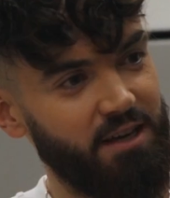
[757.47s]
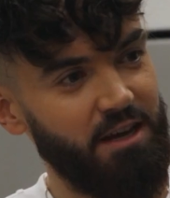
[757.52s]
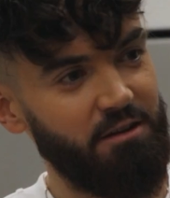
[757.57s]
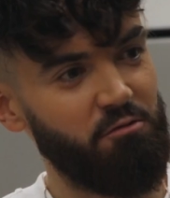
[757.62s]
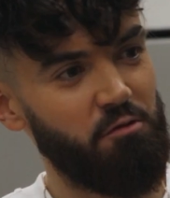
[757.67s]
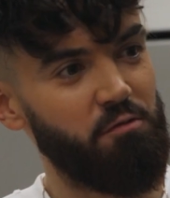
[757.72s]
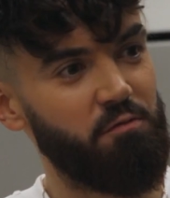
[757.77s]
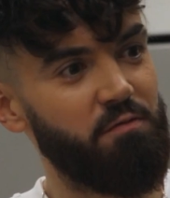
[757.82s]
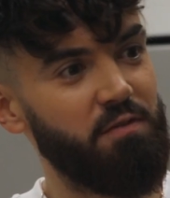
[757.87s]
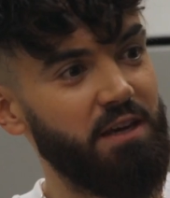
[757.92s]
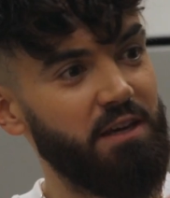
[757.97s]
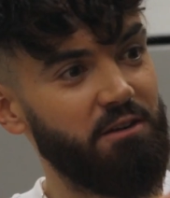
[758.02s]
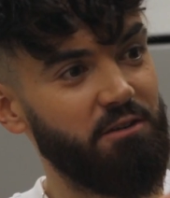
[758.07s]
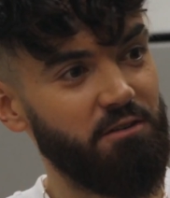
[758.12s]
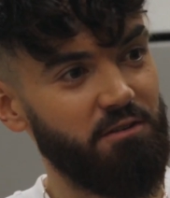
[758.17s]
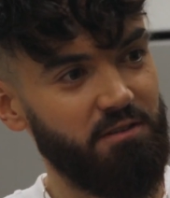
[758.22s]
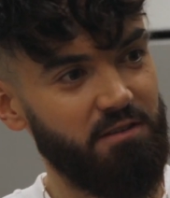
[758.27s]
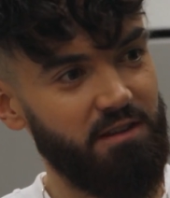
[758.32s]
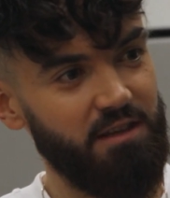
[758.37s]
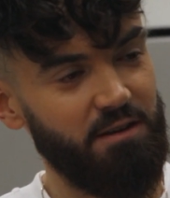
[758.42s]
it
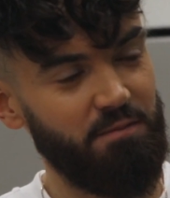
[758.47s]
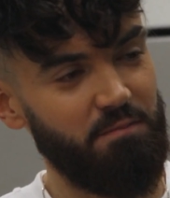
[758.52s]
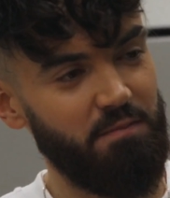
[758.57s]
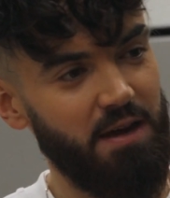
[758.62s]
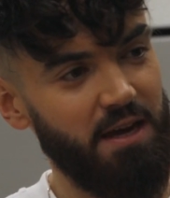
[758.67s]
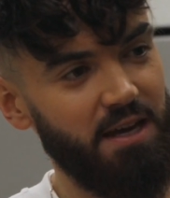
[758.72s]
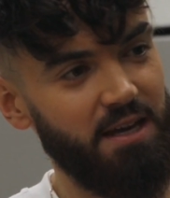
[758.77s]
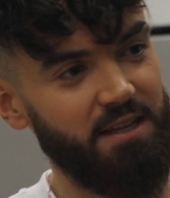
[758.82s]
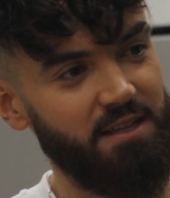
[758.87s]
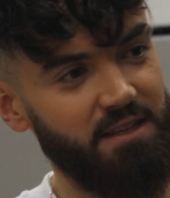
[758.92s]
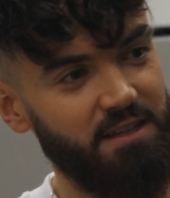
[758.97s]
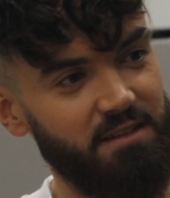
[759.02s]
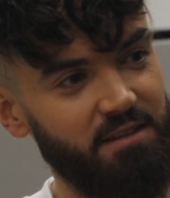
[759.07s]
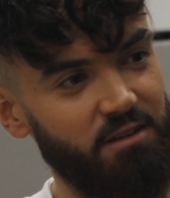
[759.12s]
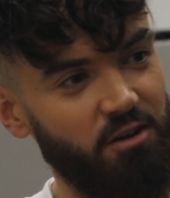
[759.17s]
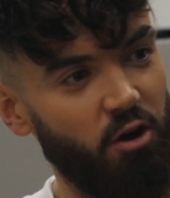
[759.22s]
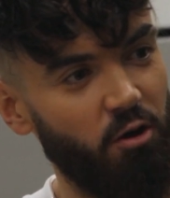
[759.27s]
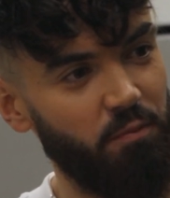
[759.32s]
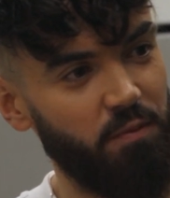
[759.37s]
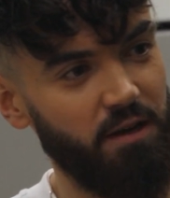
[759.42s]
reveals the amazing
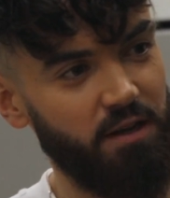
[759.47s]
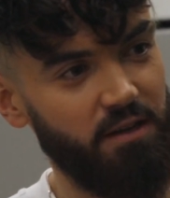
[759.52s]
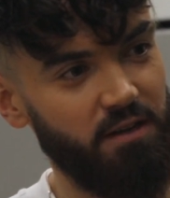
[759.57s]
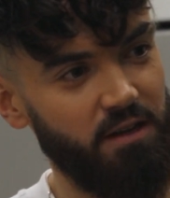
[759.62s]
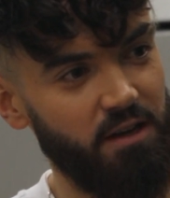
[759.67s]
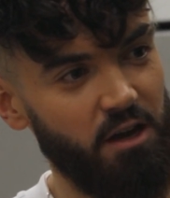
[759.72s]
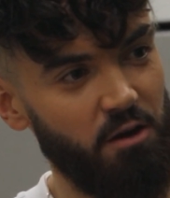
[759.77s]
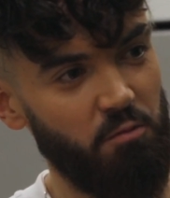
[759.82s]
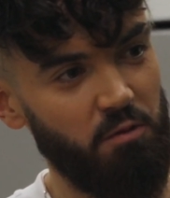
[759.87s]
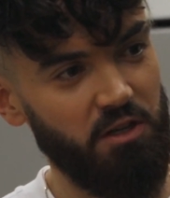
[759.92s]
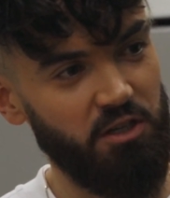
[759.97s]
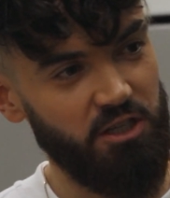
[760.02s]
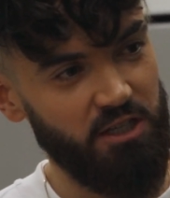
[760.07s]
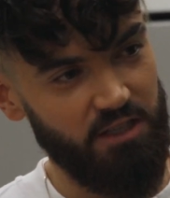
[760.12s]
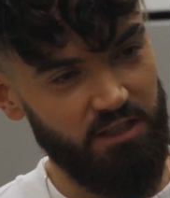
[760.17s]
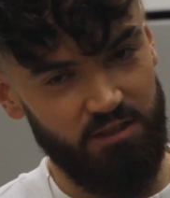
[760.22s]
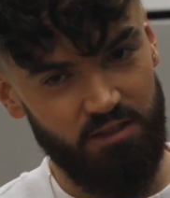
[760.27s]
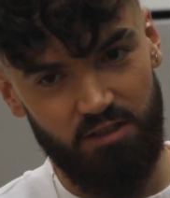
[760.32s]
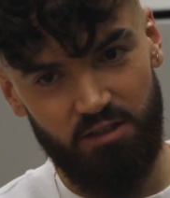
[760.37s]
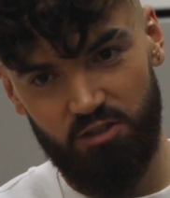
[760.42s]
topping, which
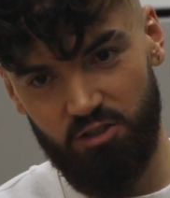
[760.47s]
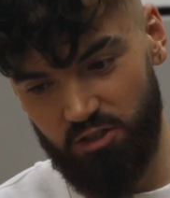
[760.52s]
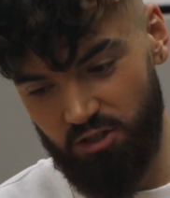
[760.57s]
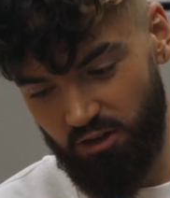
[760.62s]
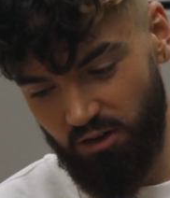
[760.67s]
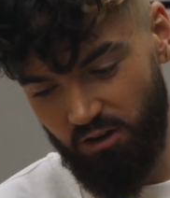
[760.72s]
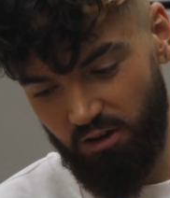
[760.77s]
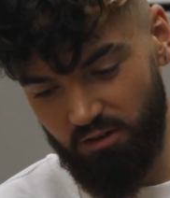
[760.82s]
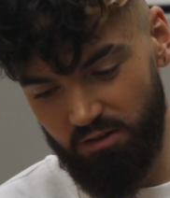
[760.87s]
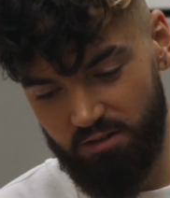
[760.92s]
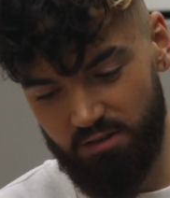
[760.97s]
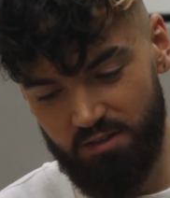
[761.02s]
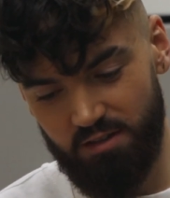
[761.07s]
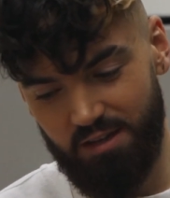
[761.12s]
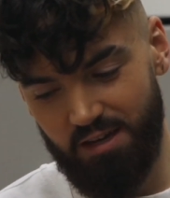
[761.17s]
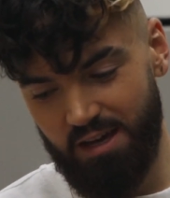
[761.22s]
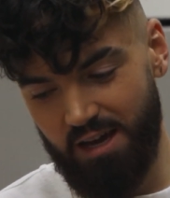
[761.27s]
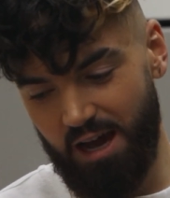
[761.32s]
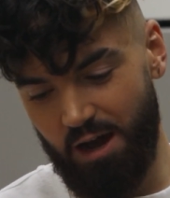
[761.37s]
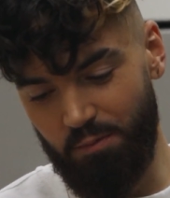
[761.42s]
is shallots.
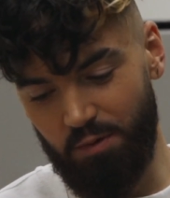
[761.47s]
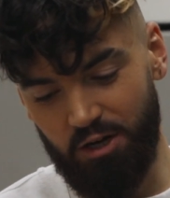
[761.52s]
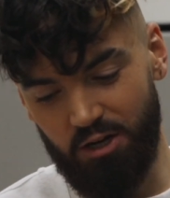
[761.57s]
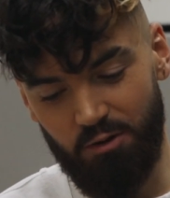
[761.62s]
And we're